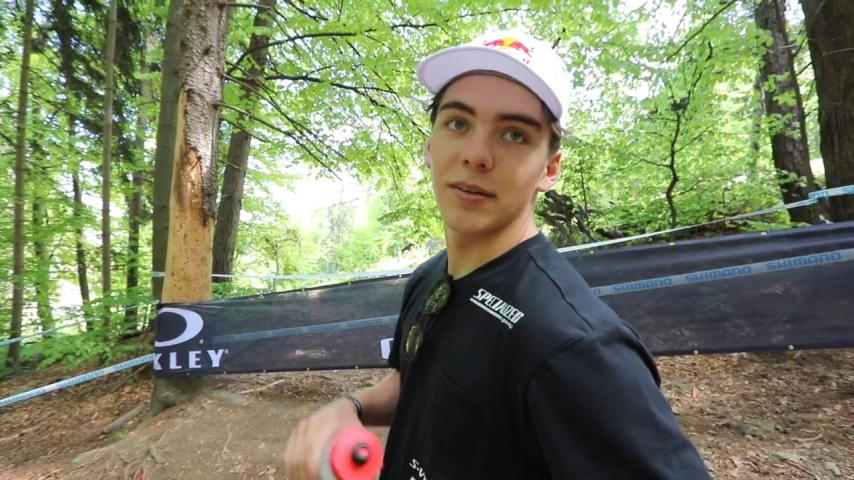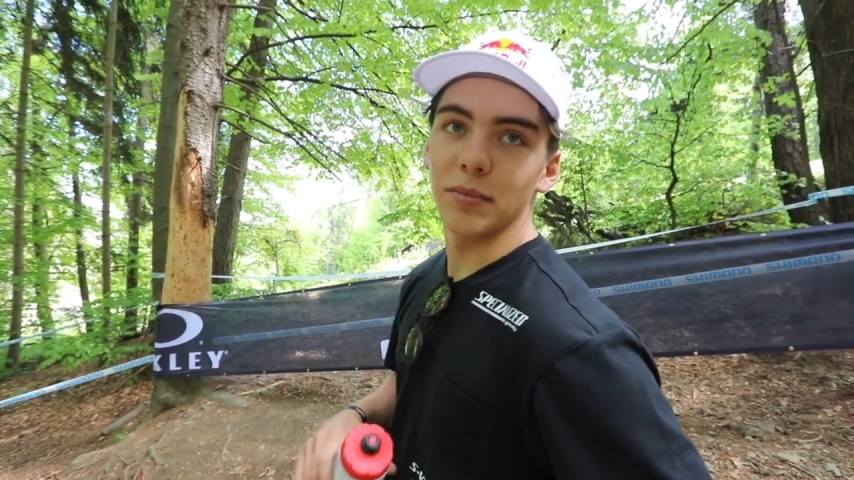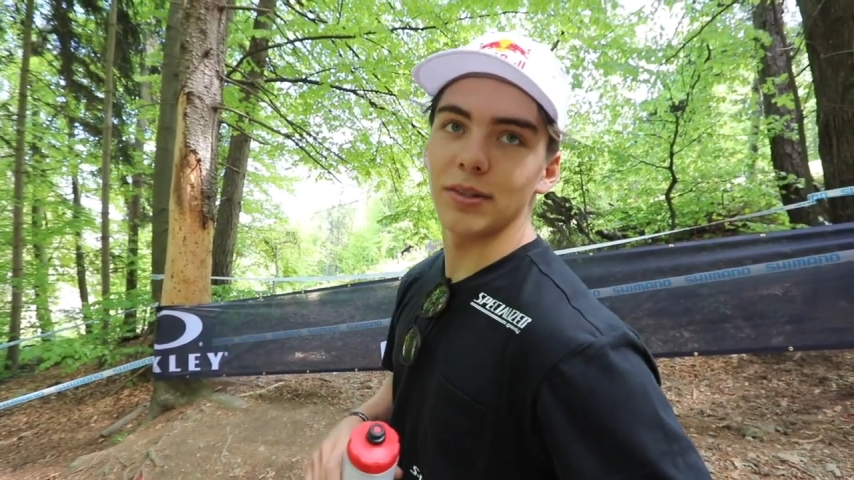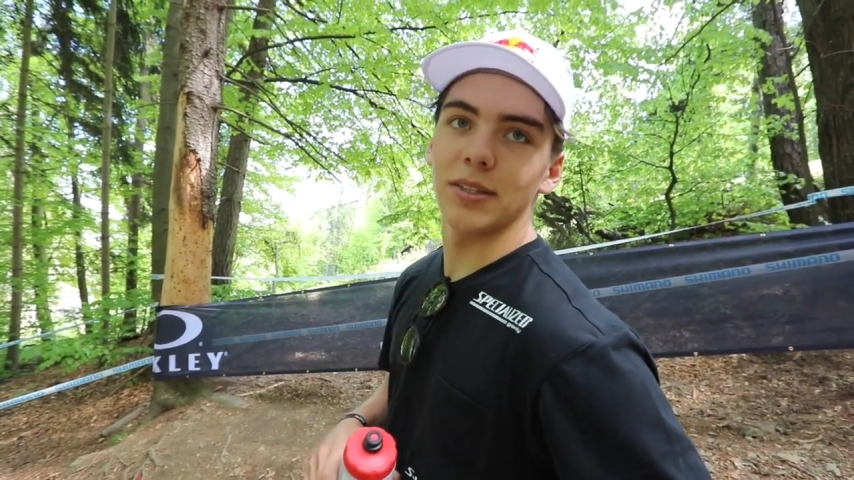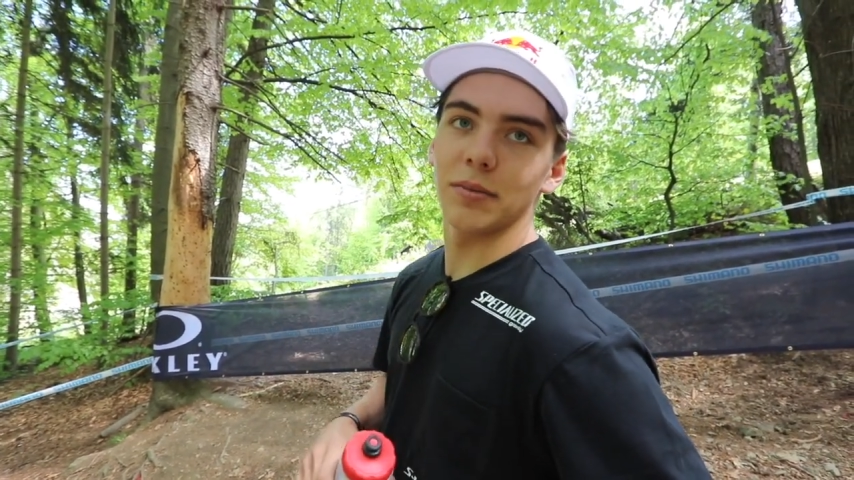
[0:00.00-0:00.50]

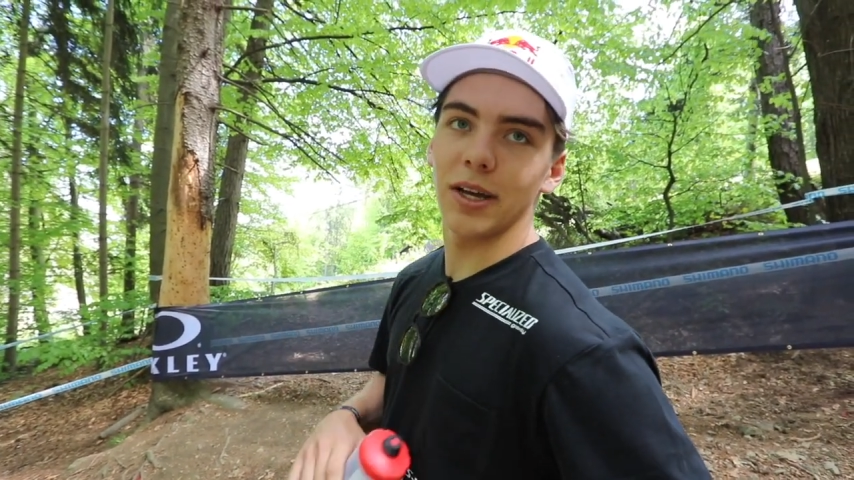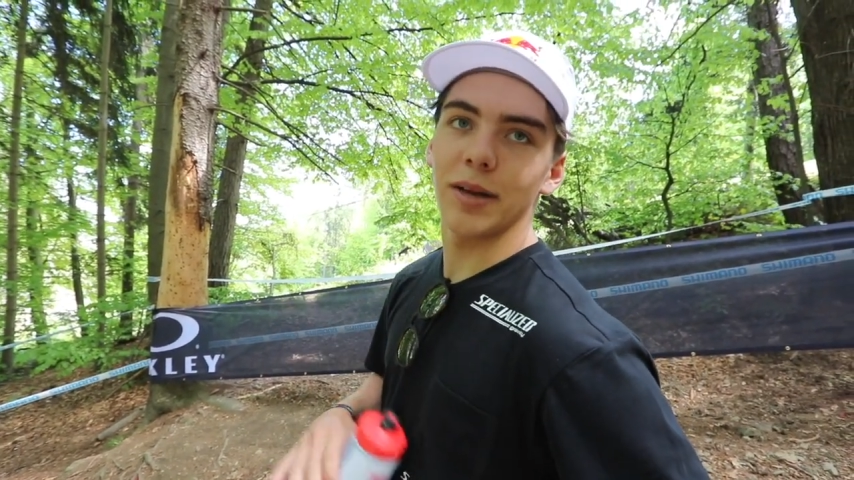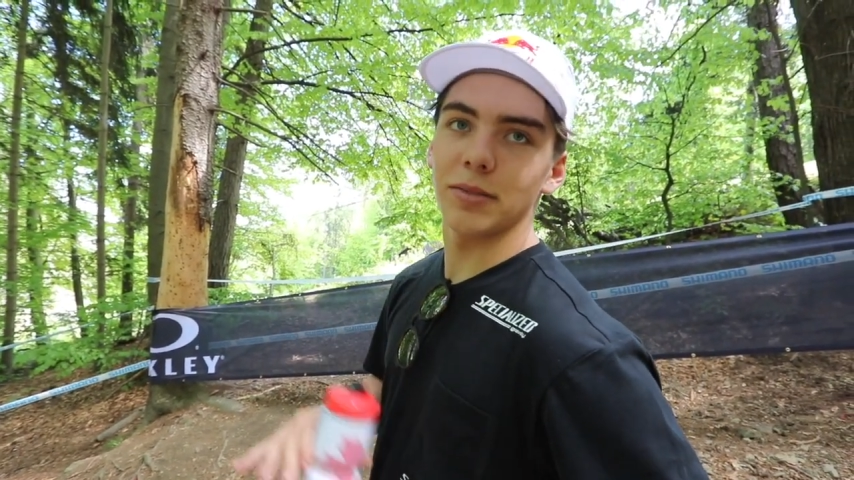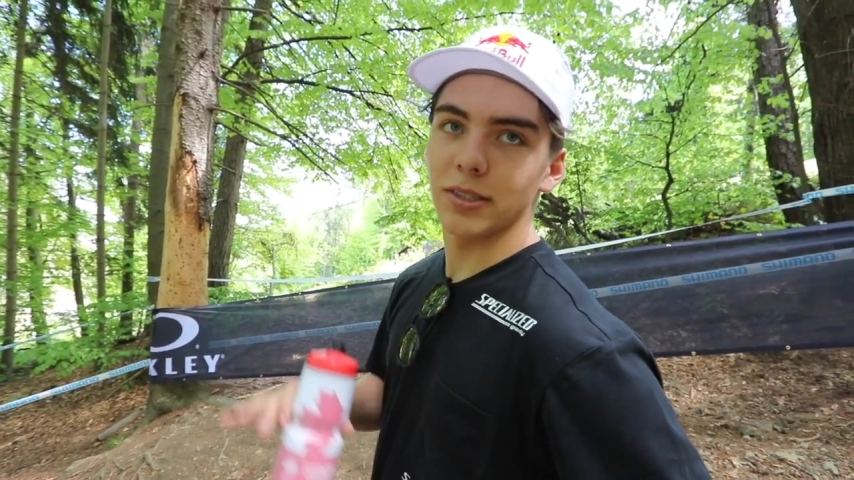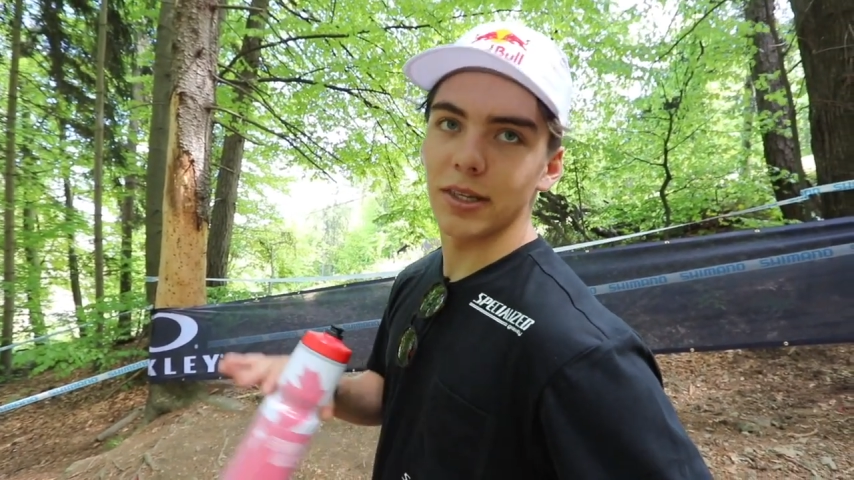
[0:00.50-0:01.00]
But
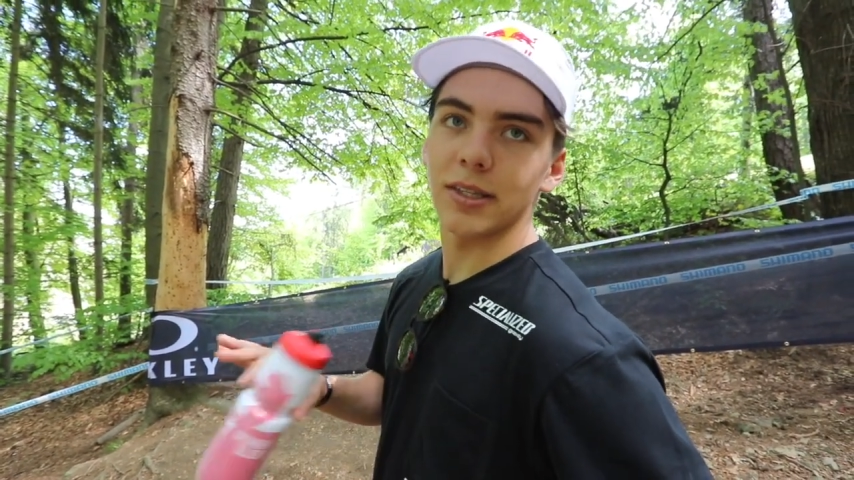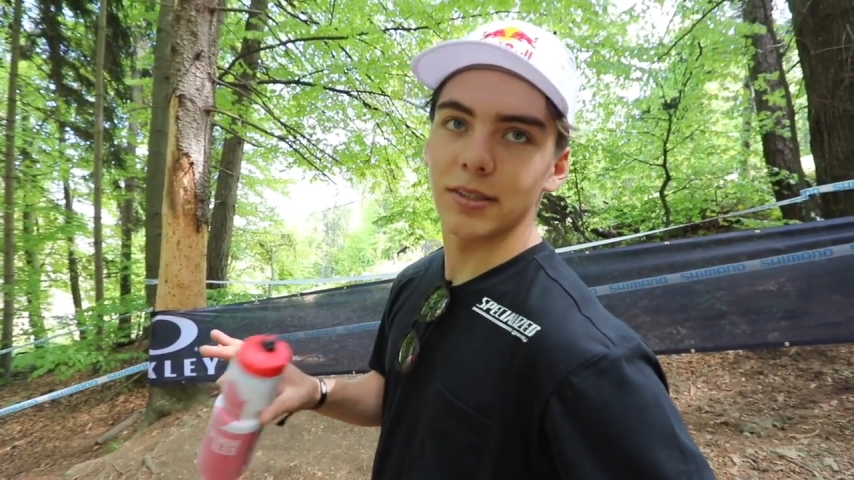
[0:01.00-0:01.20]
sometimes he's got